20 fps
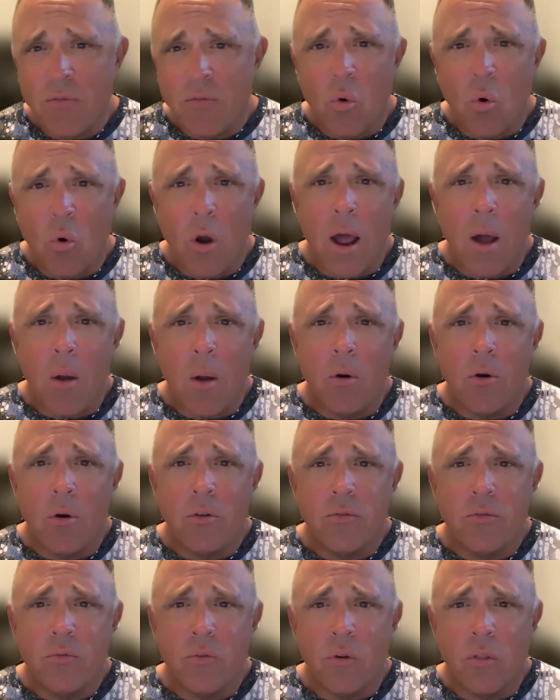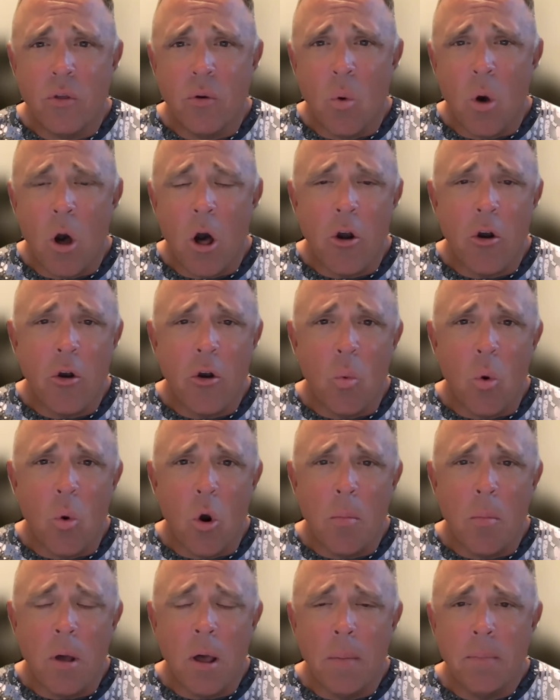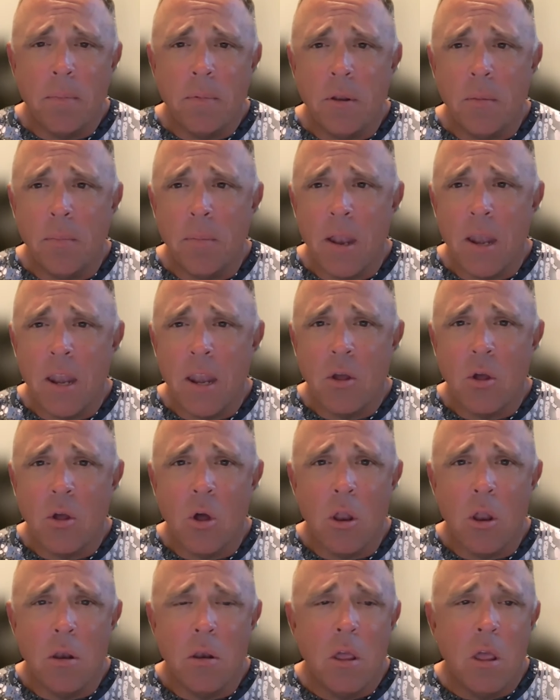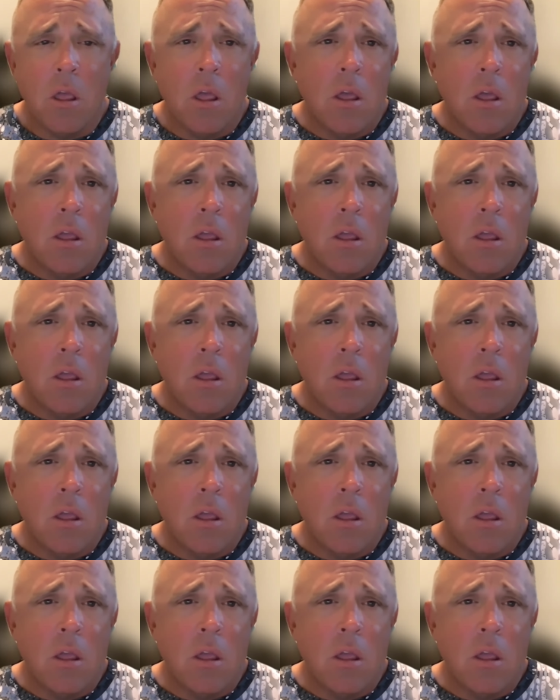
to 4 hours for the water to warm up, depending on,